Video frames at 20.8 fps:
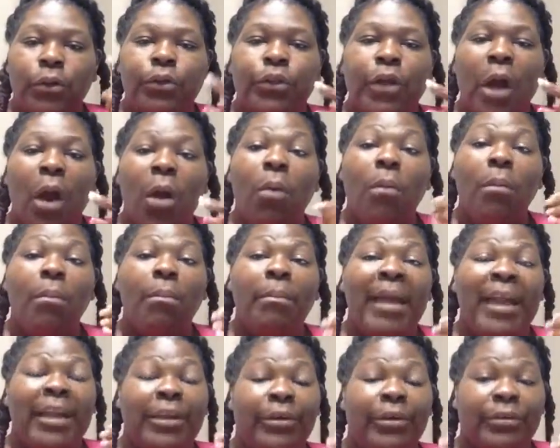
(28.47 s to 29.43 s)
Don't
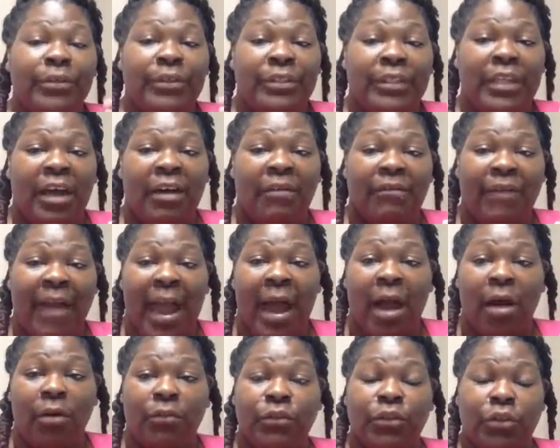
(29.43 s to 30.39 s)
make yourself
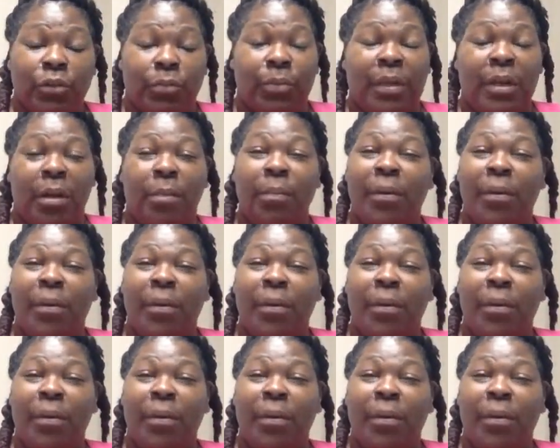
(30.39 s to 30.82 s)
out to be